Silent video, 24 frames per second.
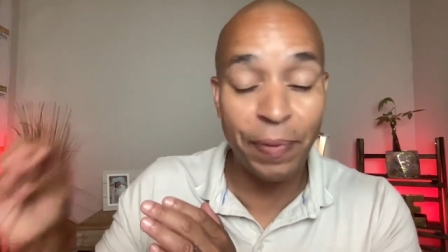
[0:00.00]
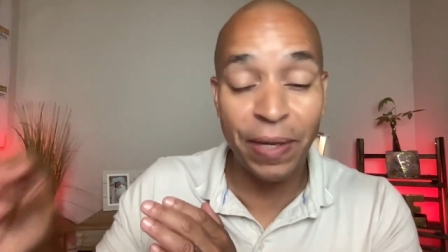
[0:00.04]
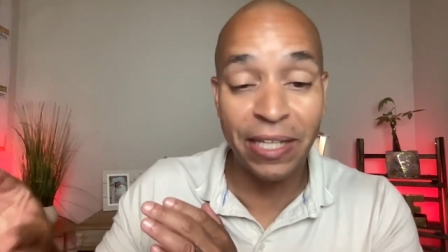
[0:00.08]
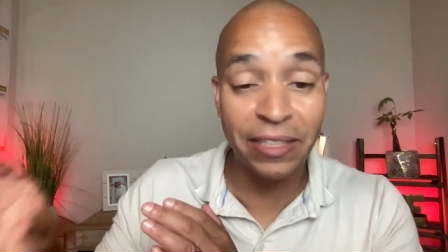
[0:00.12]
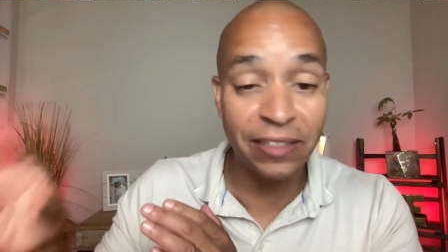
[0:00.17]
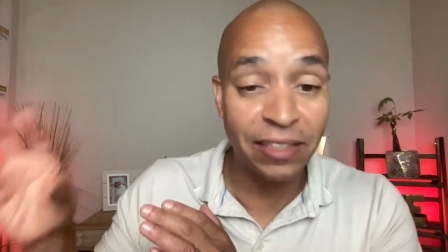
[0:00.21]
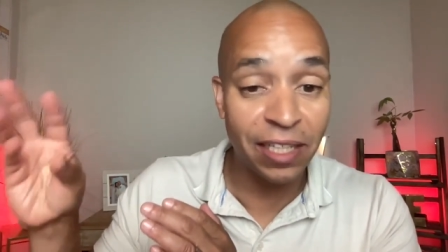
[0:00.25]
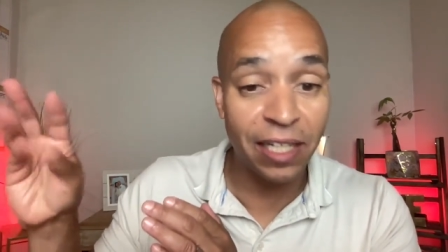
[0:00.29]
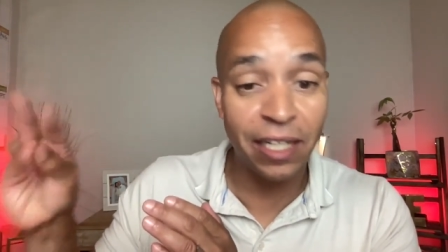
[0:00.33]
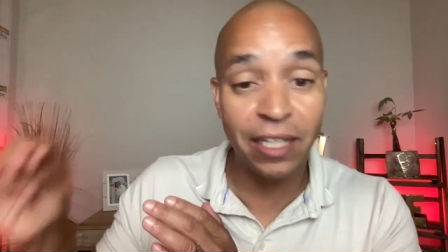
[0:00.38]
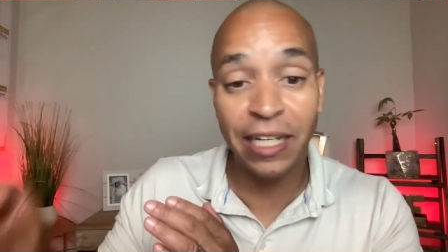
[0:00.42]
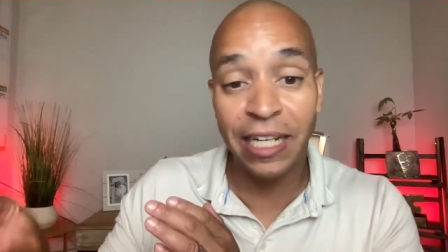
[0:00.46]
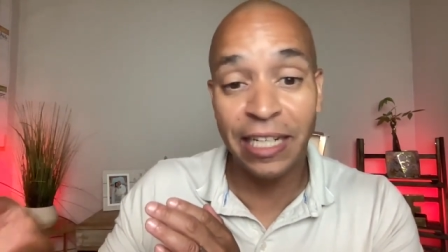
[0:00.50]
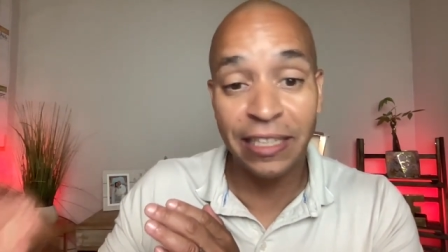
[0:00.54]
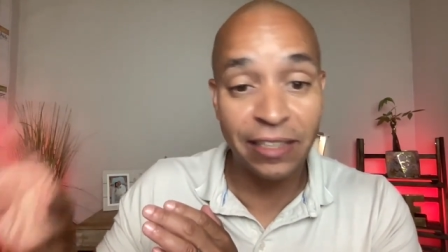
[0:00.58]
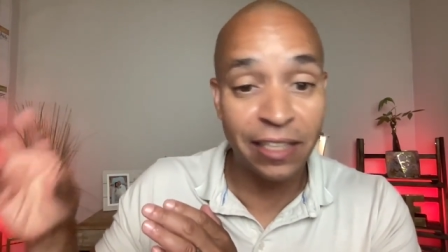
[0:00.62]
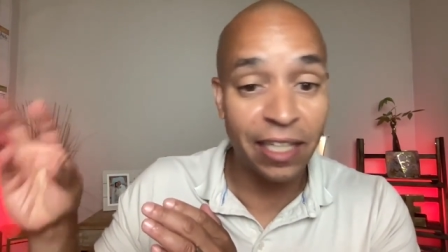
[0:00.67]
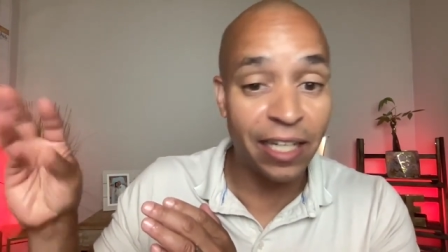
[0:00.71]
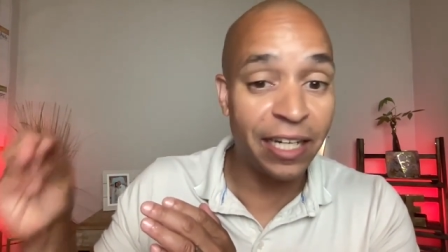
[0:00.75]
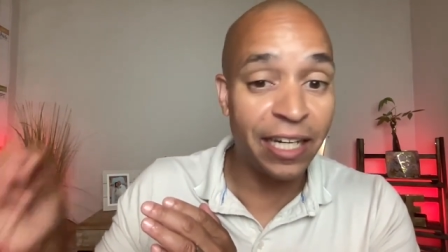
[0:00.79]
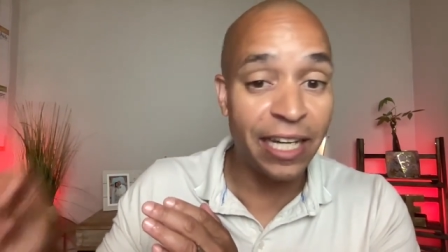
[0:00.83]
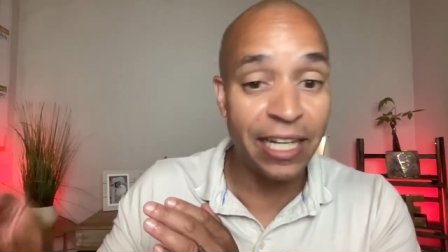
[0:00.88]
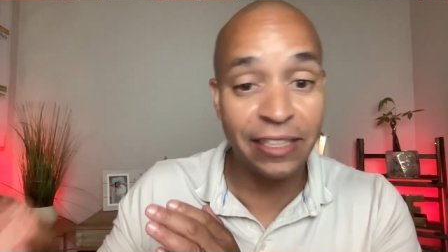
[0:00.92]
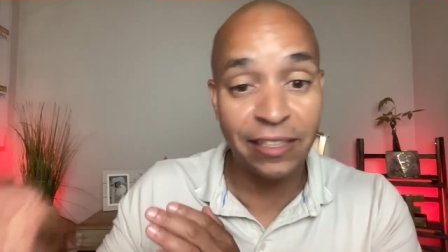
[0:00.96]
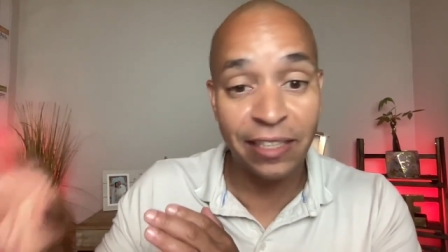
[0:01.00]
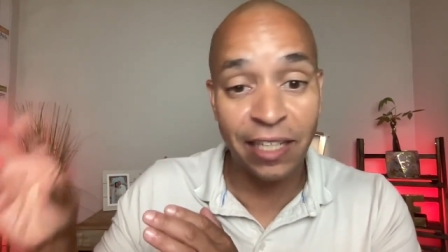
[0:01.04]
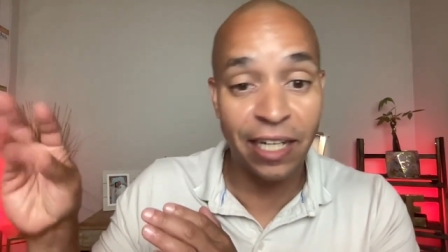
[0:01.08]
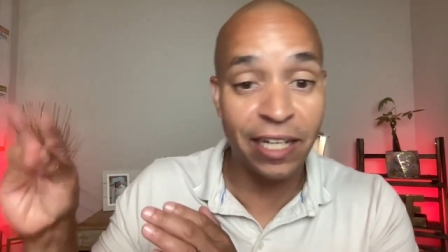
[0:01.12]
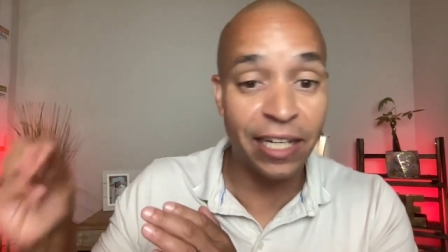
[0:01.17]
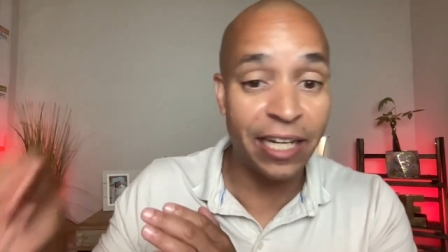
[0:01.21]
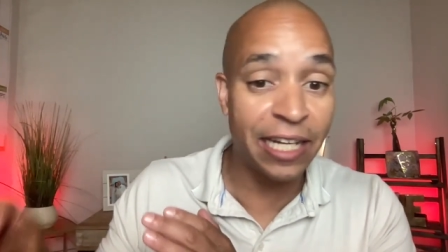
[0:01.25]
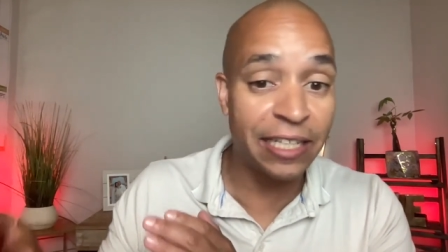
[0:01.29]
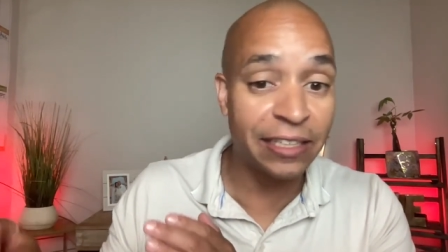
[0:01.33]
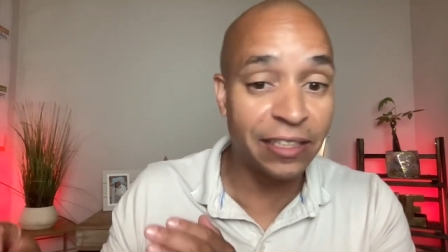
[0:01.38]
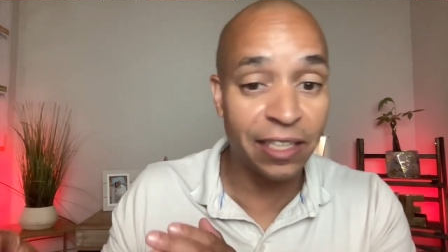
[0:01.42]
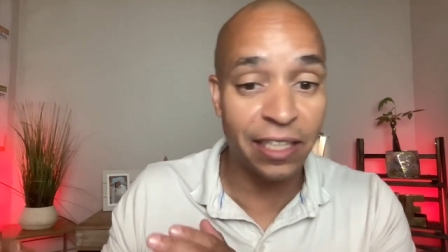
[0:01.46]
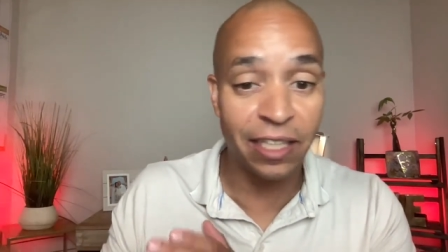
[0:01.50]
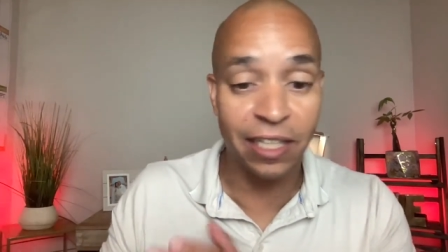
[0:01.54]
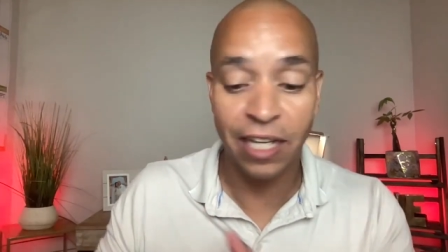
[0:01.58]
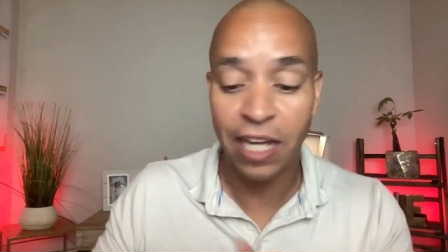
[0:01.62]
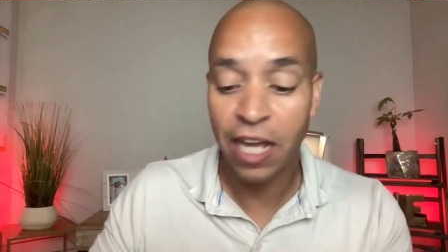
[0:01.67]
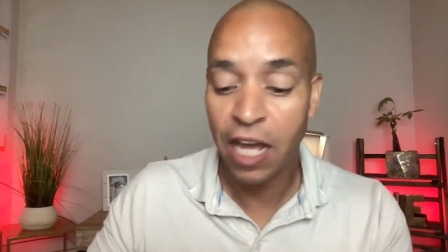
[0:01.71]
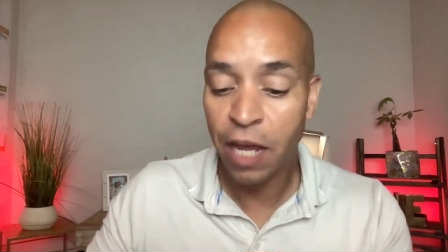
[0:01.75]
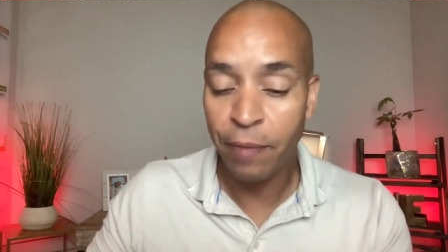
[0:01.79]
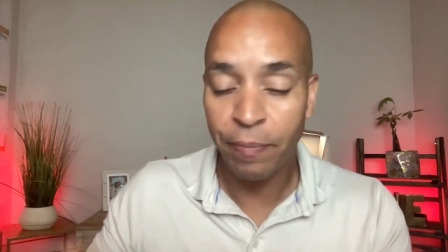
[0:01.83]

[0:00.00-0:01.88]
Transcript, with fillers: insulin, insulin, insulin, insulin.